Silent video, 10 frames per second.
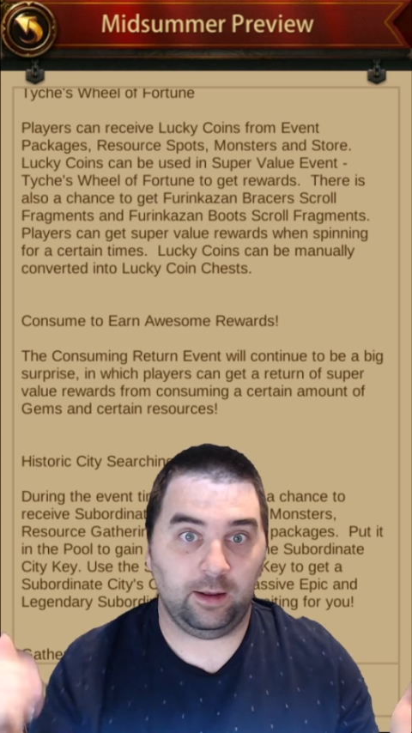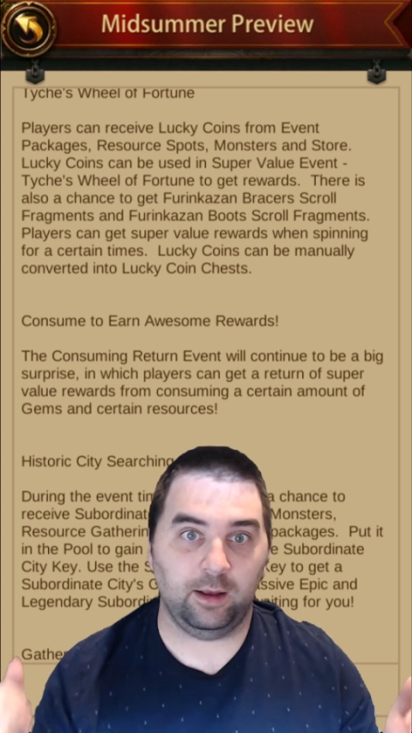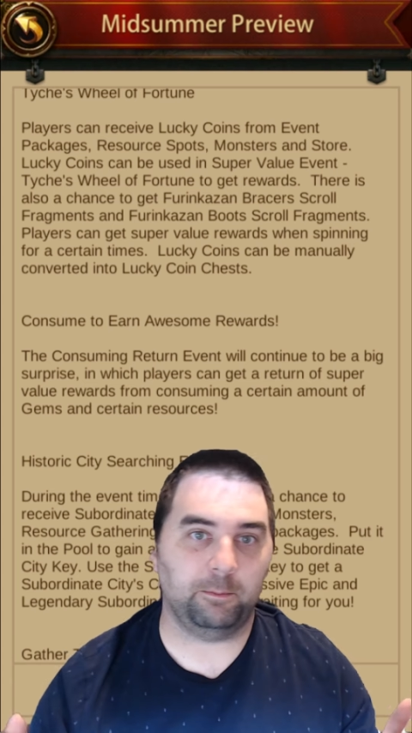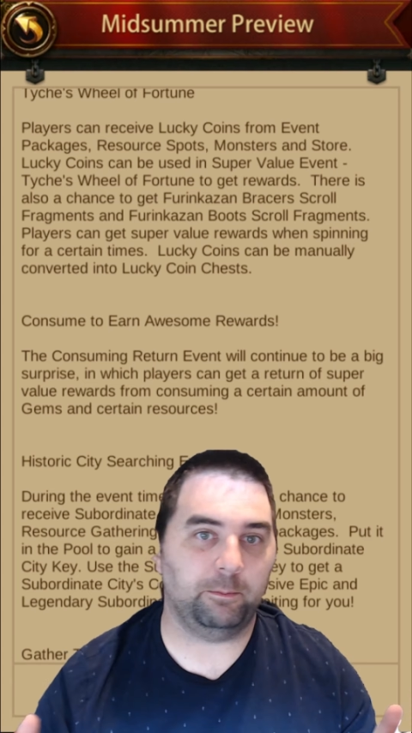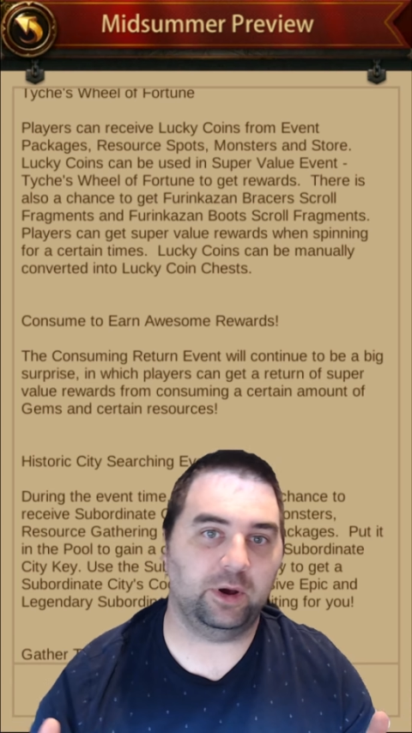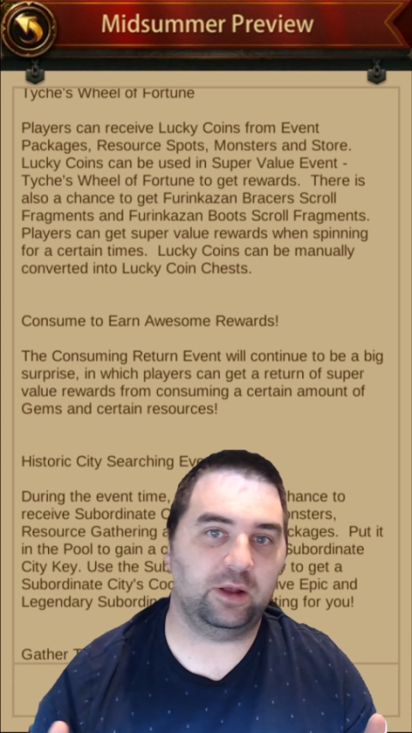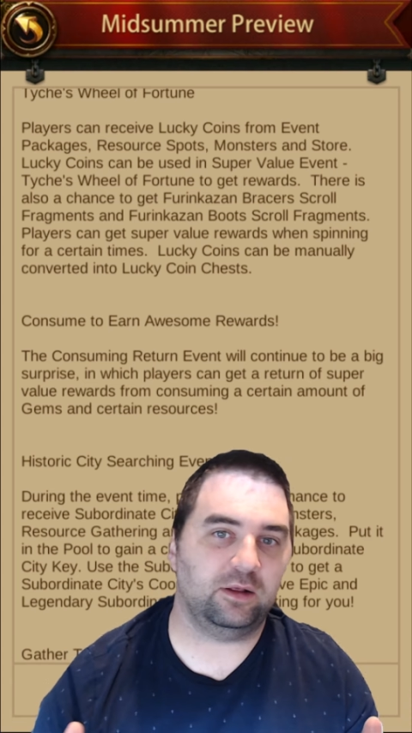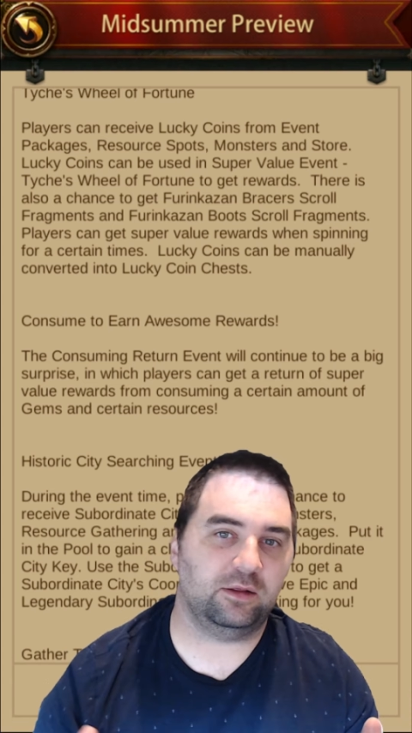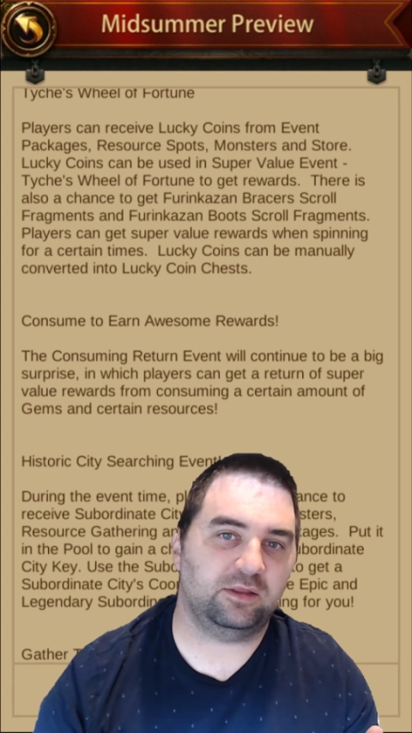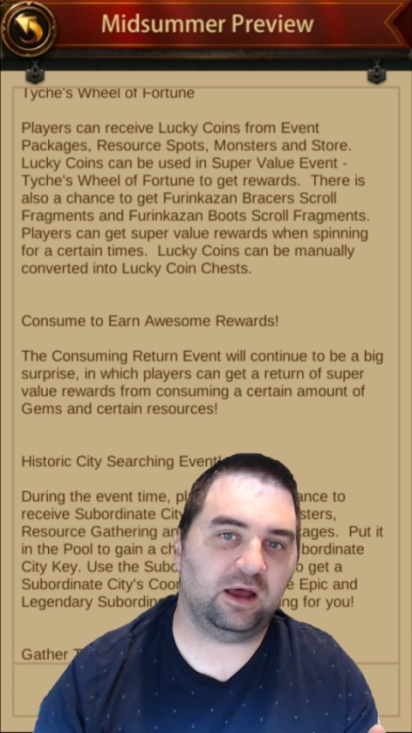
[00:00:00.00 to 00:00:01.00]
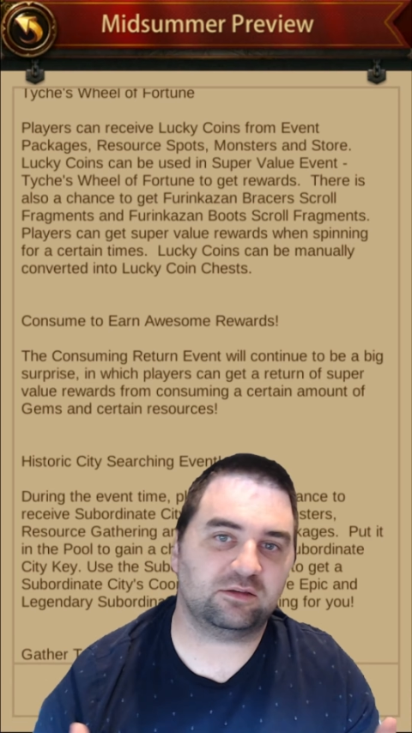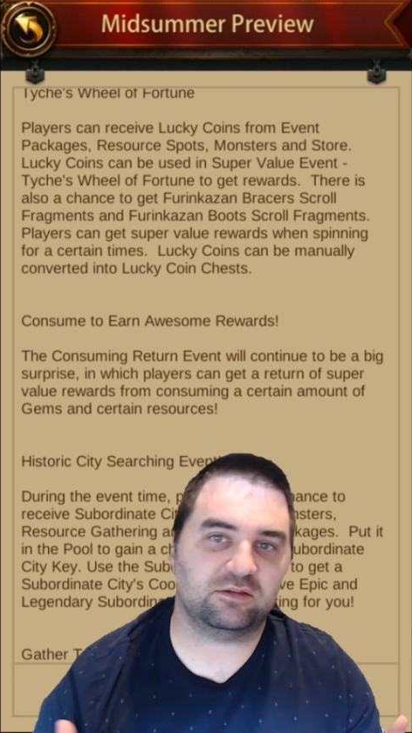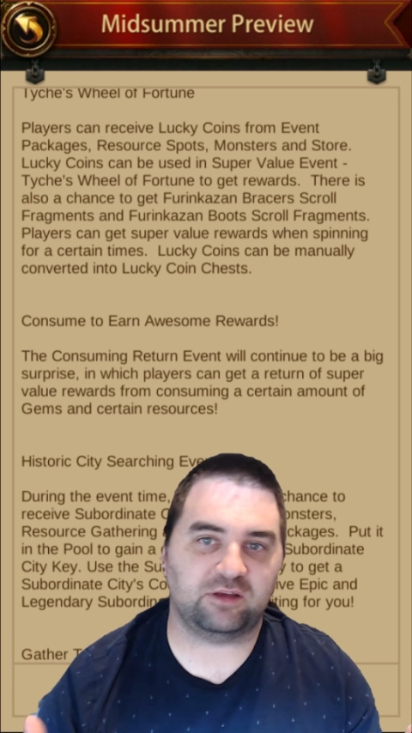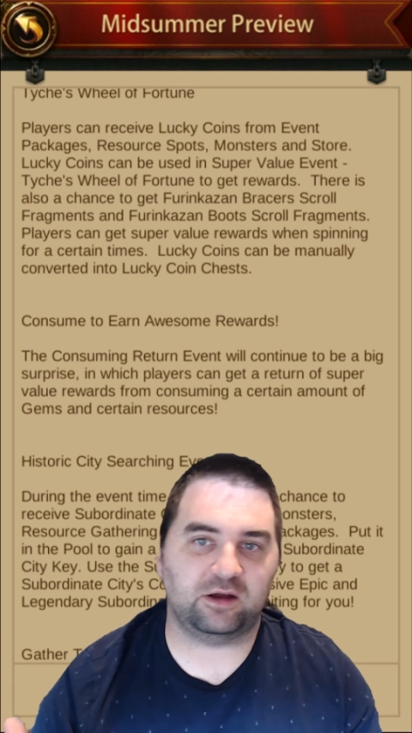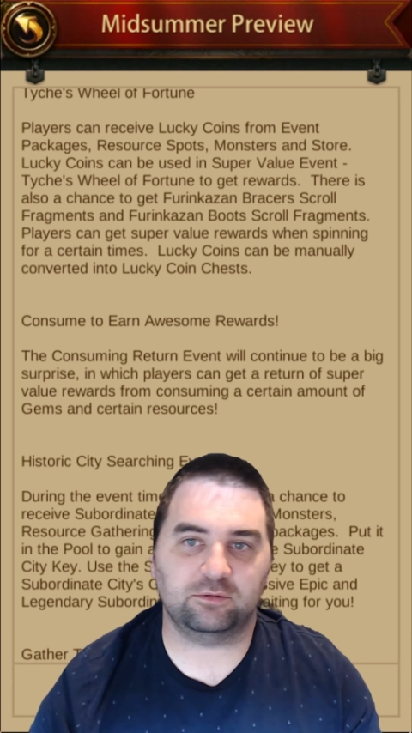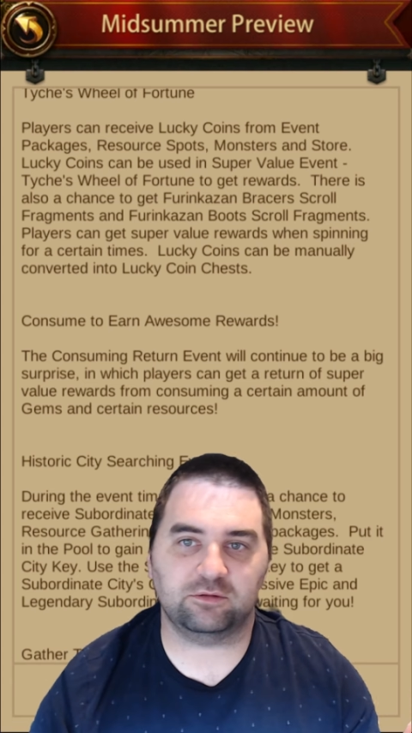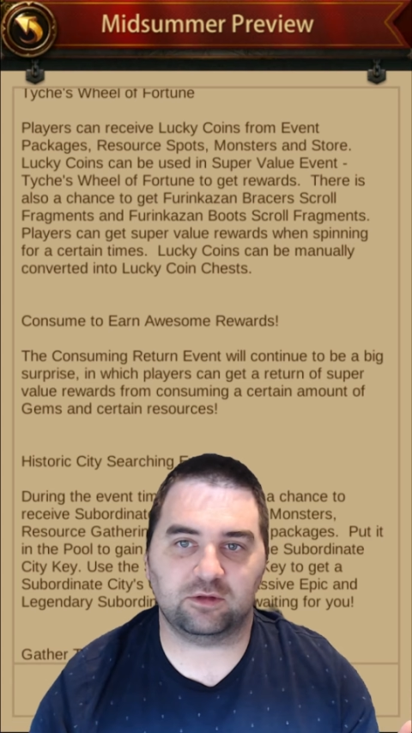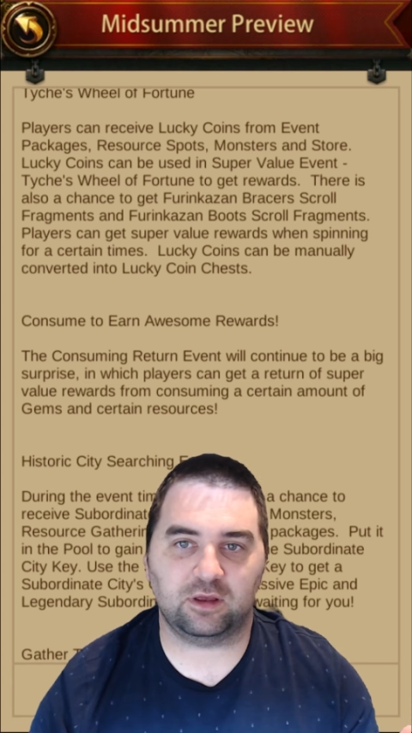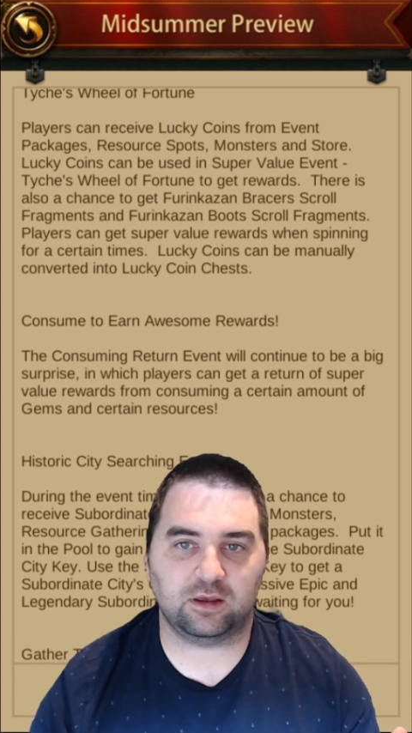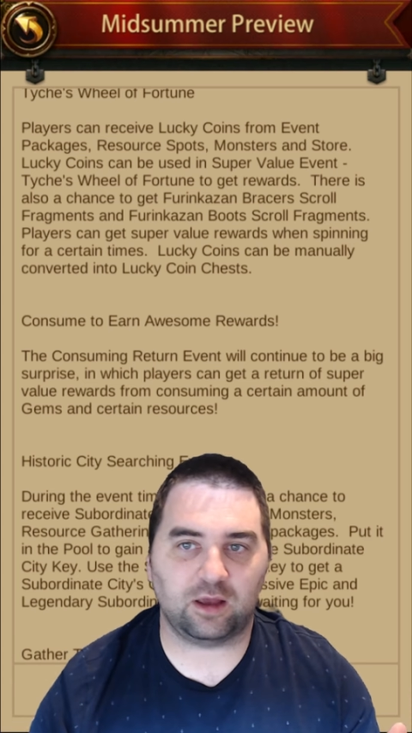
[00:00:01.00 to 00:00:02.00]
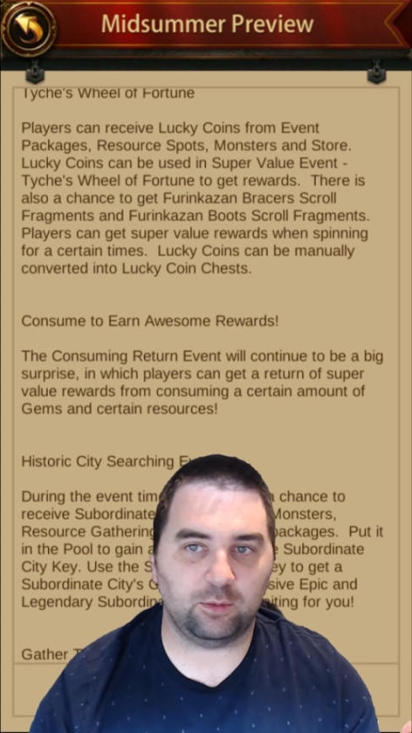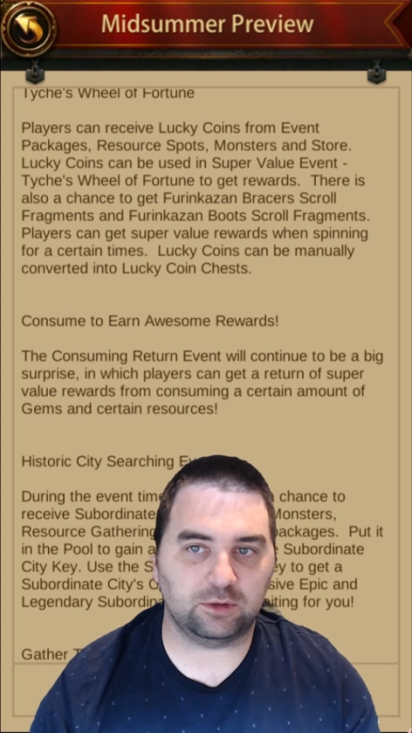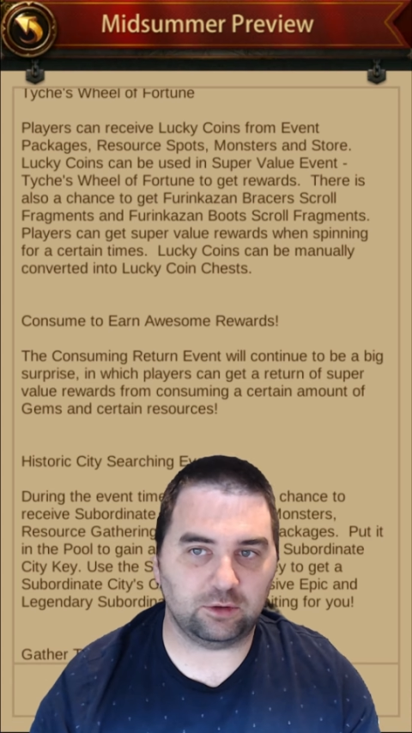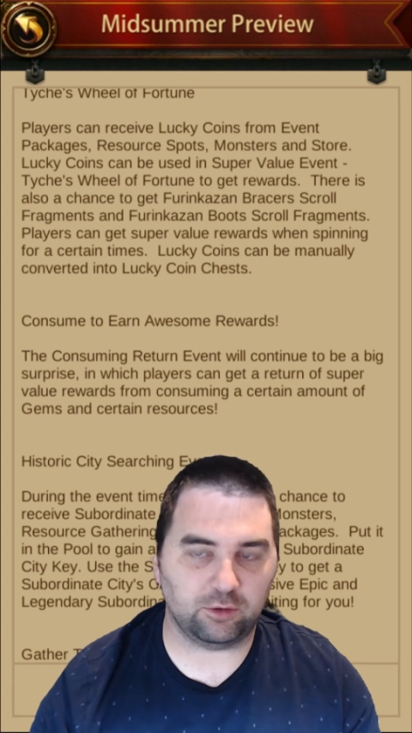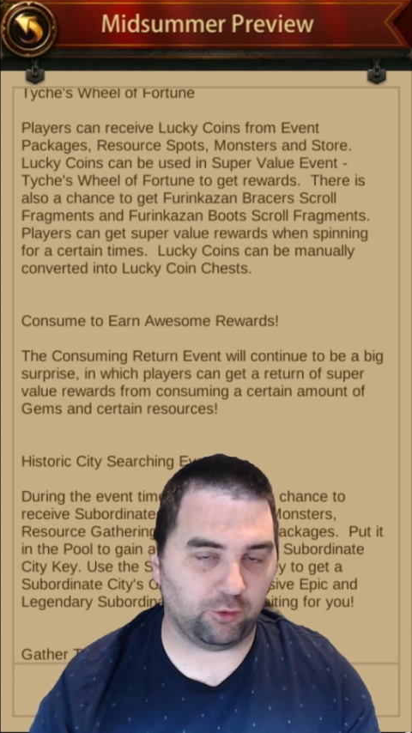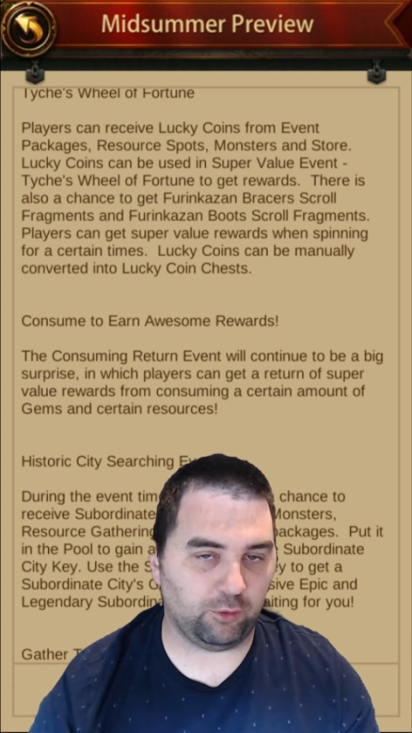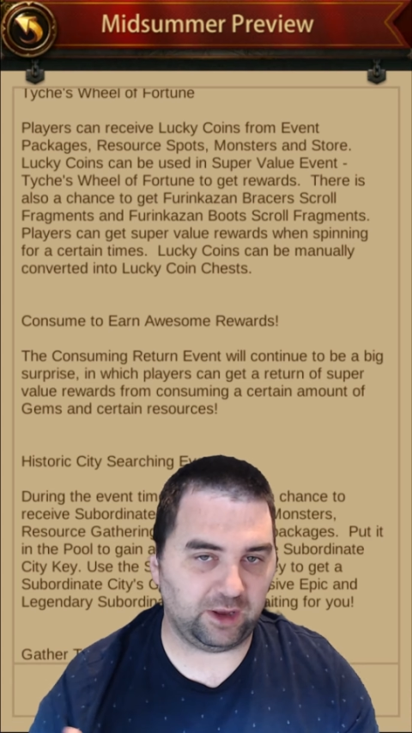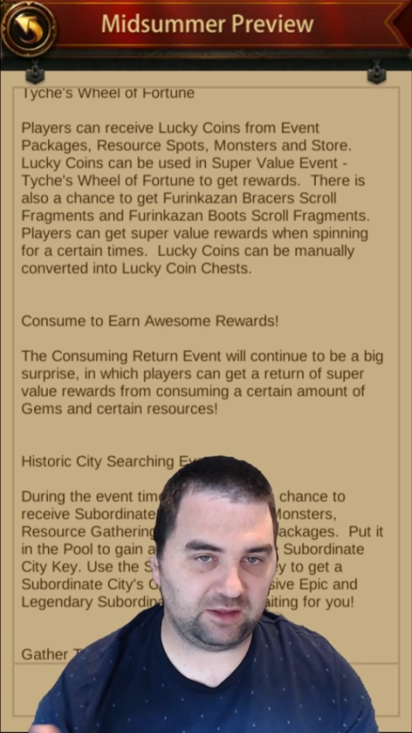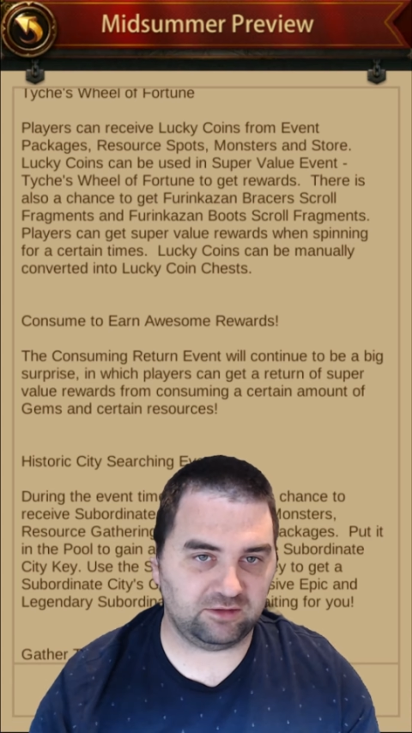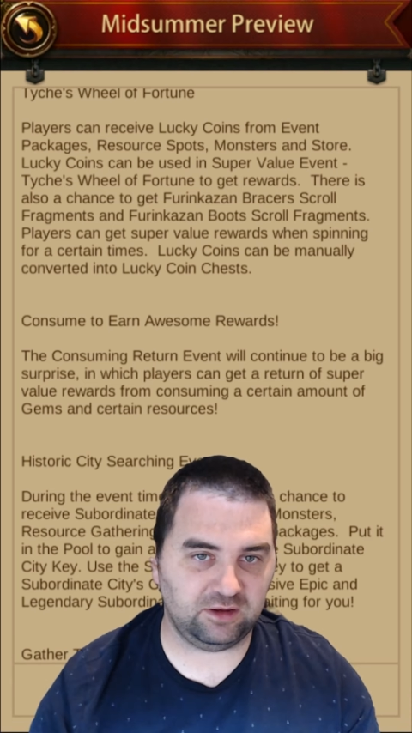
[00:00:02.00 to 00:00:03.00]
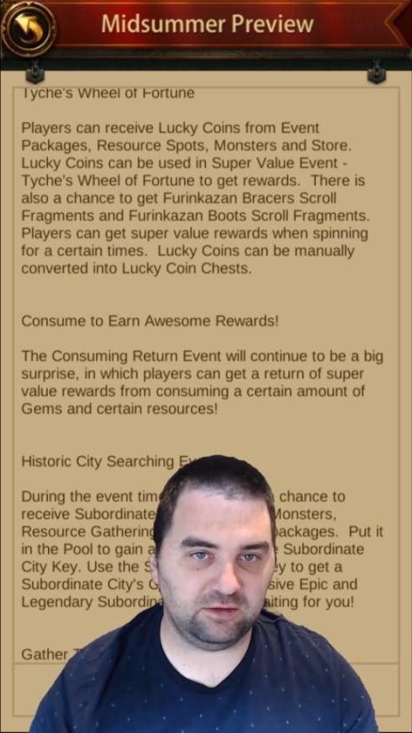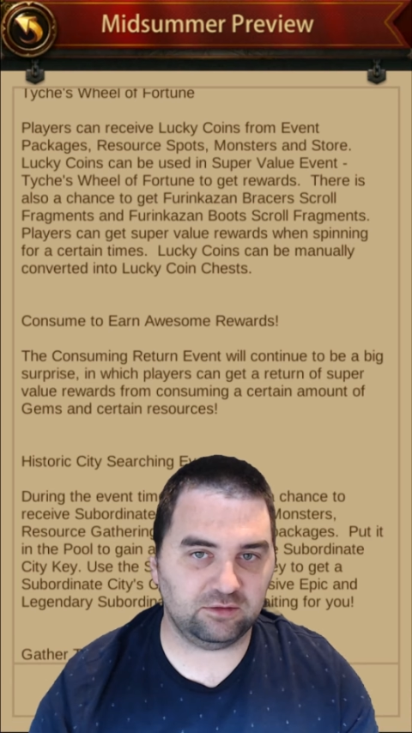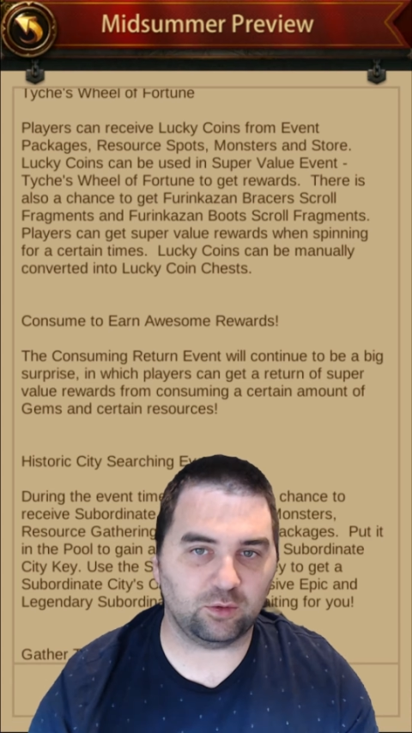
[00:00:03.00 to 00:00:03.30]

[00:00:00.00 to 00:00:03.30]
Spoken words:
but that sounds like how a little girl might sneeze,